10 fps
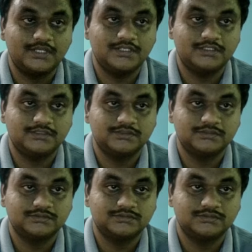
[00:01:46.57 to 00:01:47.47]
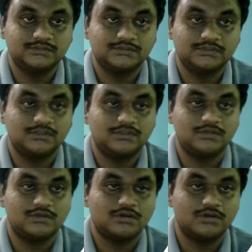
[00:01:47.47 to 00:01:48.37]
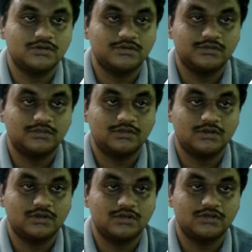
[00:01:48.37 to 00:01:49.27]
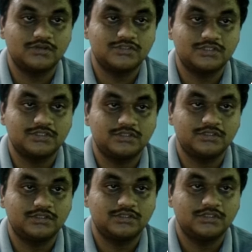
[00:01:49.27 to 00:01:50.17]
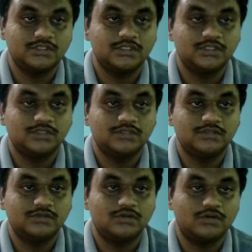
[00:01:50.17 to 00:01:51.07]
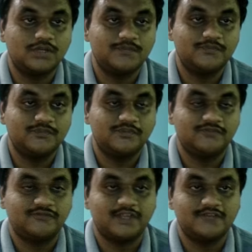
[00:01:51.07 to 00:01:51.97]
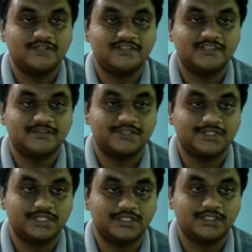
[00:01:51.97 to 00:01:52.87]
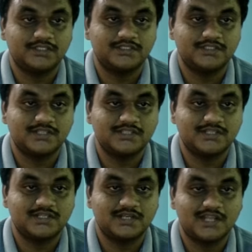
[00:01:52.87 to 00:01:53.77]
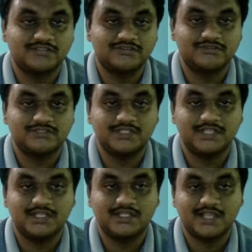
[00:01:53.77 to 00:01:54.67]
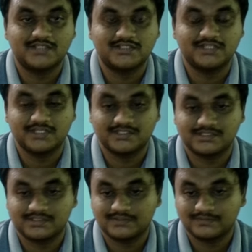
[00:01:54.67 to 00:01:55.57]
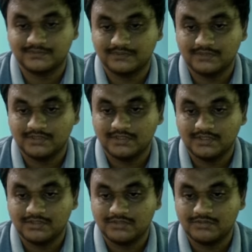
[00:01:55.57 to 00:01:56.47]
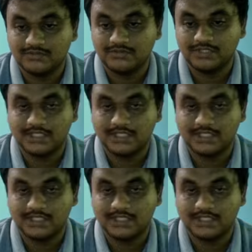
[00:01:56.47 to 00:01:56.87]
the localhost column 5173. Just an crash course in the React here. Go to